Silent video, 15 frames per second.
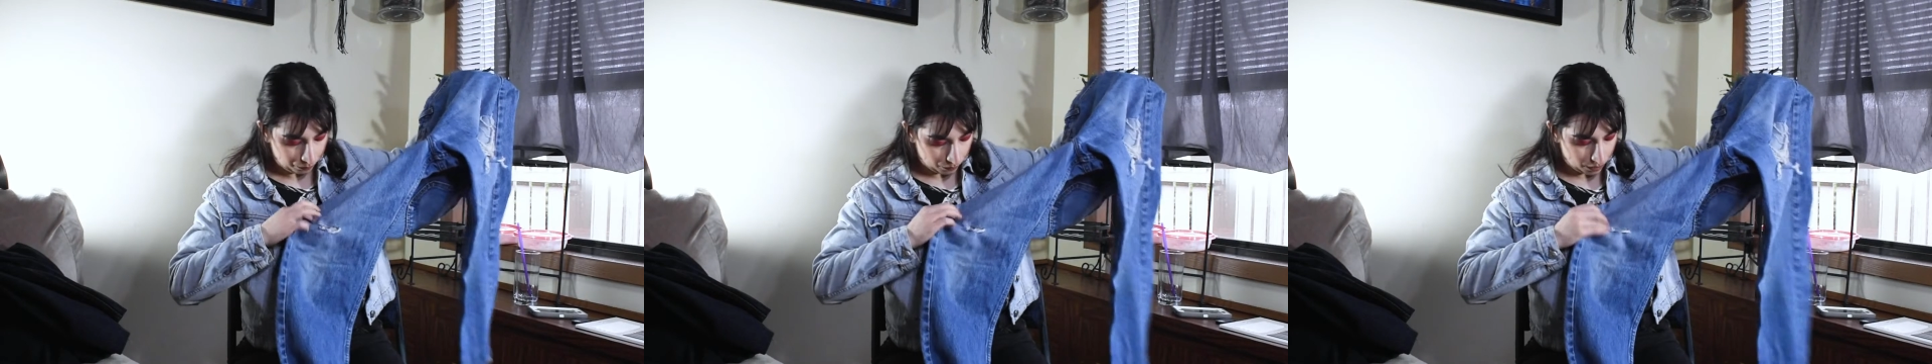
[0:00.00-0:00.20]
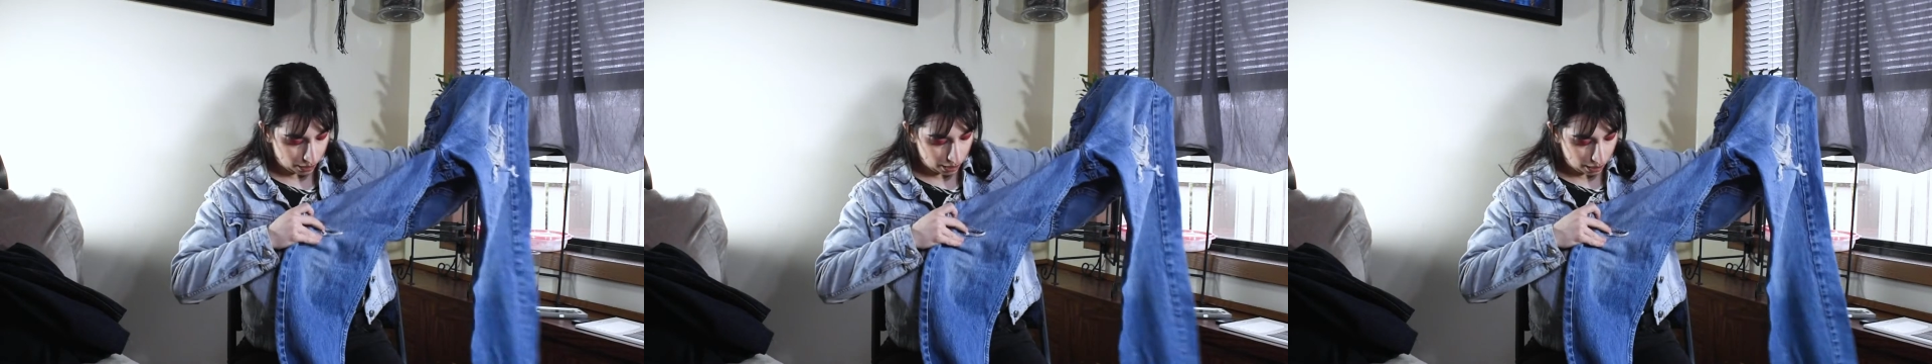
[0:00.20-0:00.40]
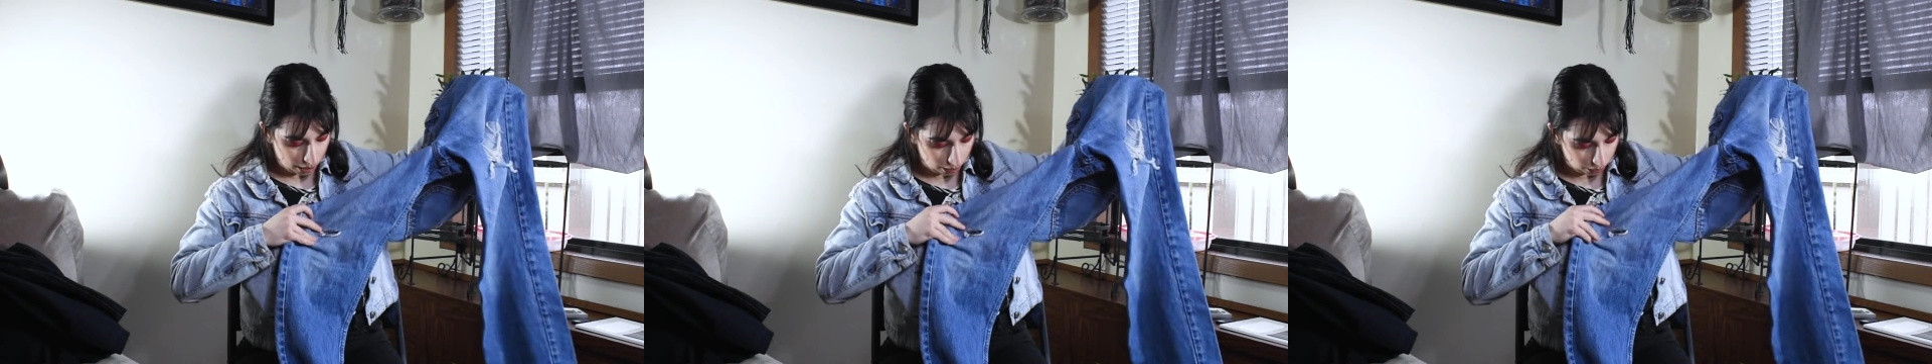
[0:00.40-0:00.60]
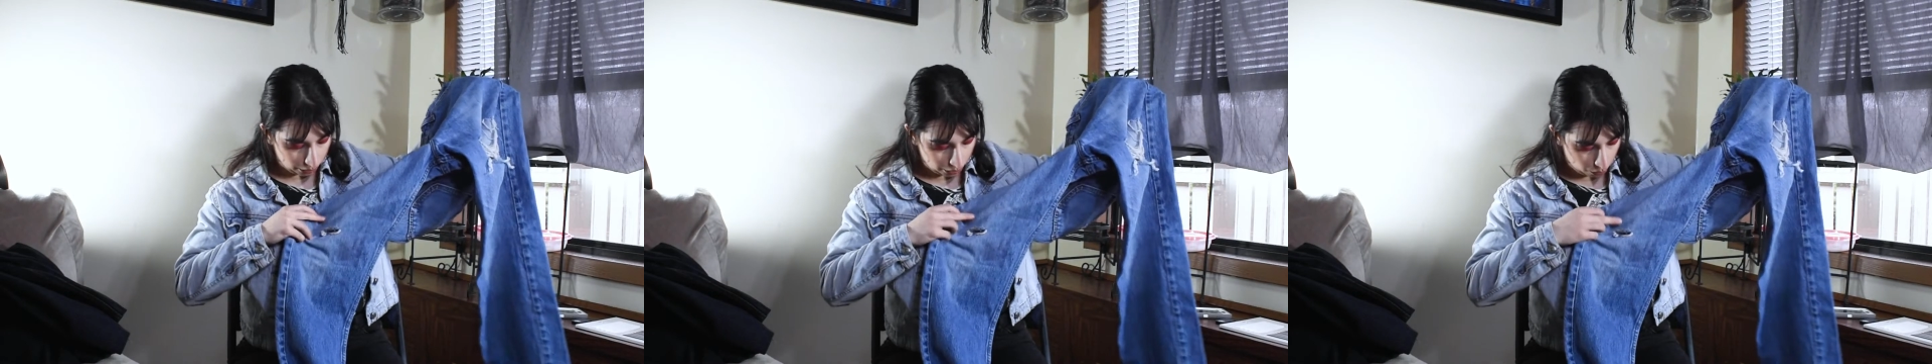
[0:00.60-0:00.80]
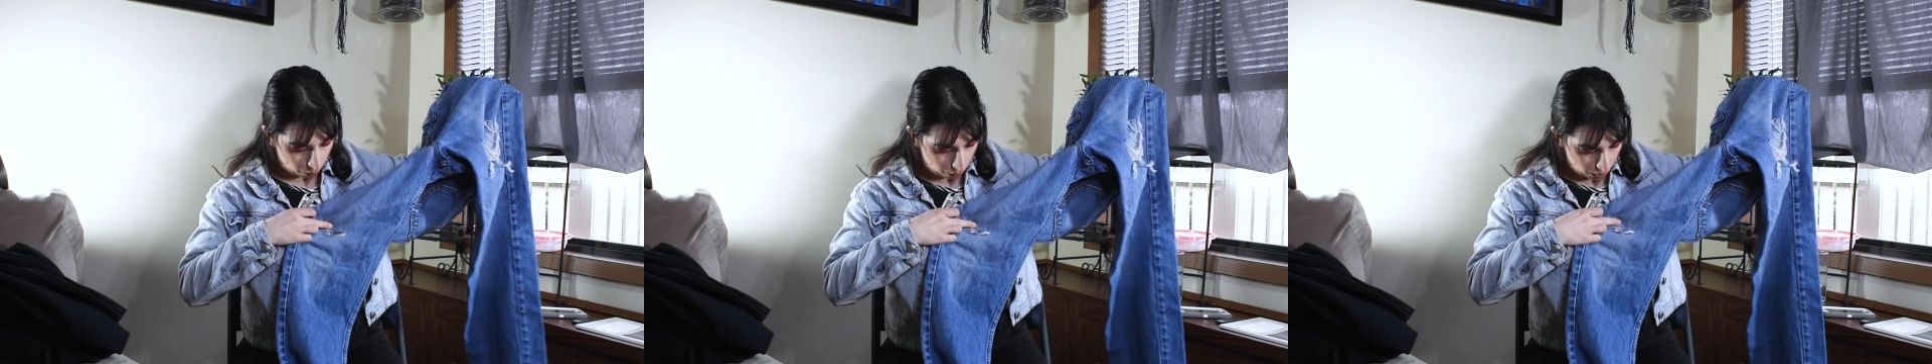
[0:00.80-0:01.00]
did a
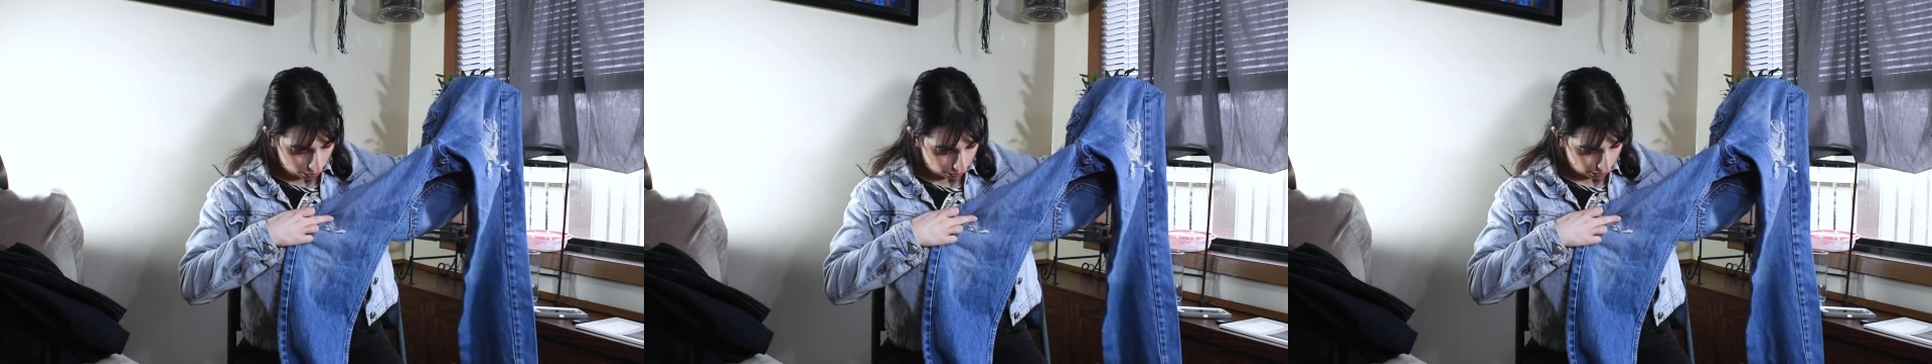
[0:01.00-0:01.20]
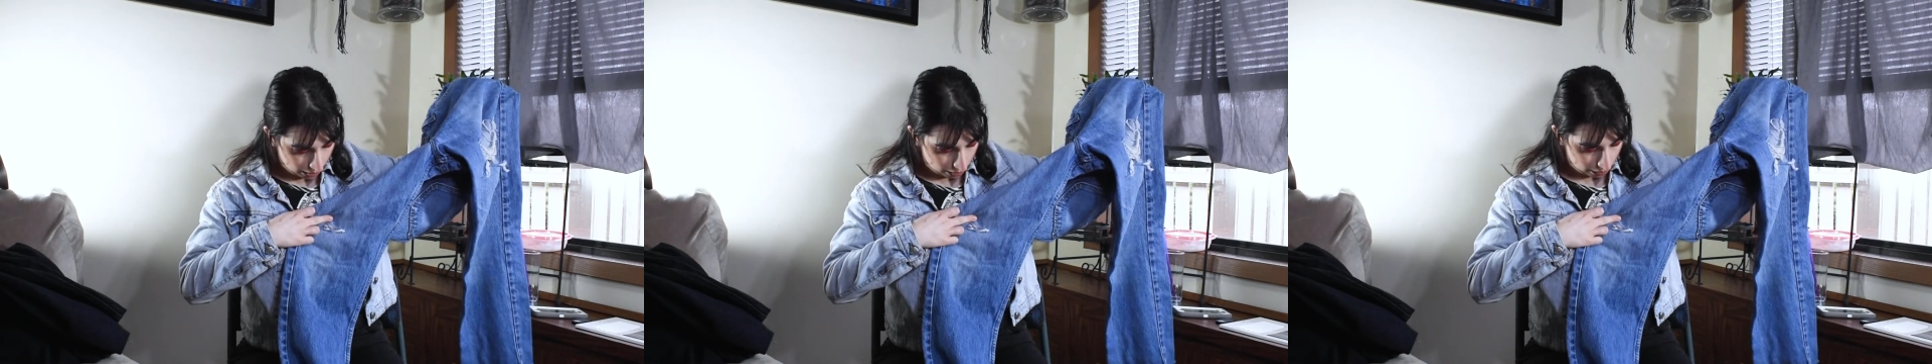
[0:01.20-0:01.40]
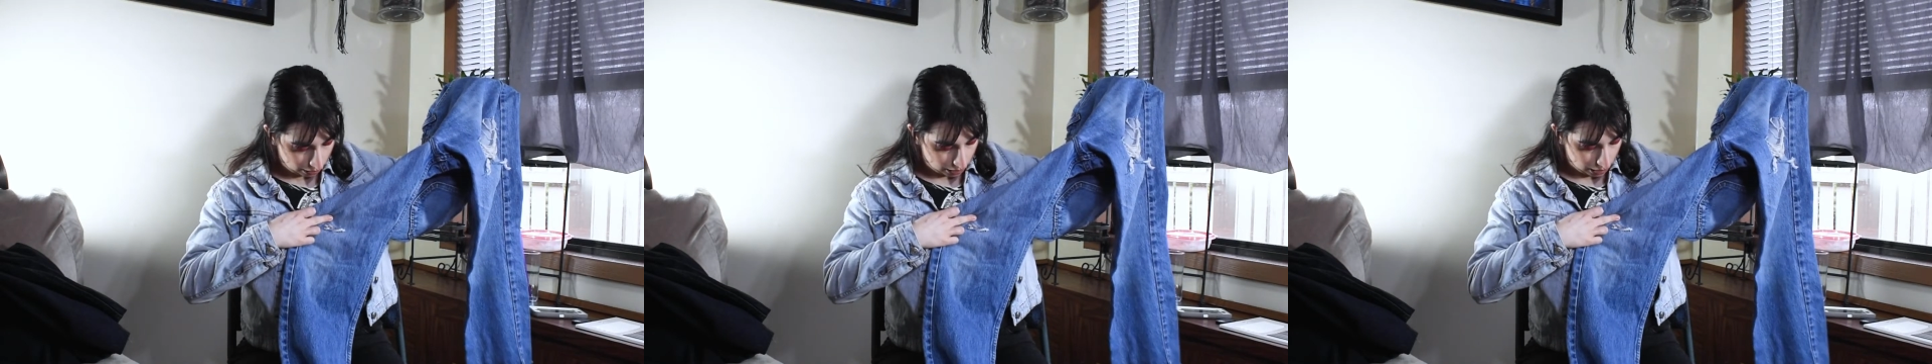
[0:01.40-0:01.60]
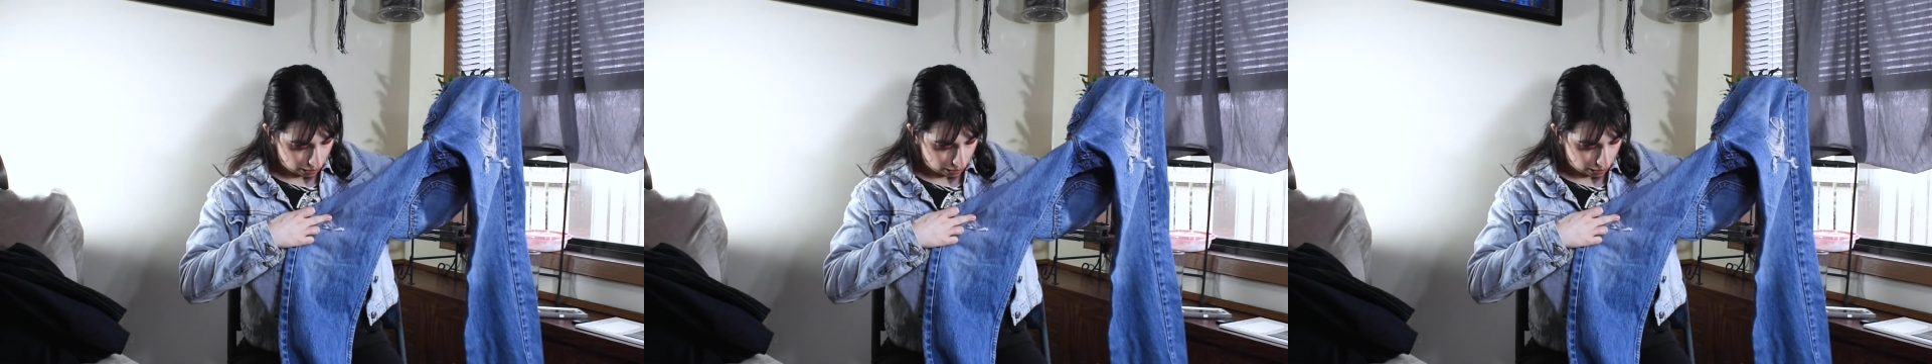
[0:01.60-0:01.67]
little one down at the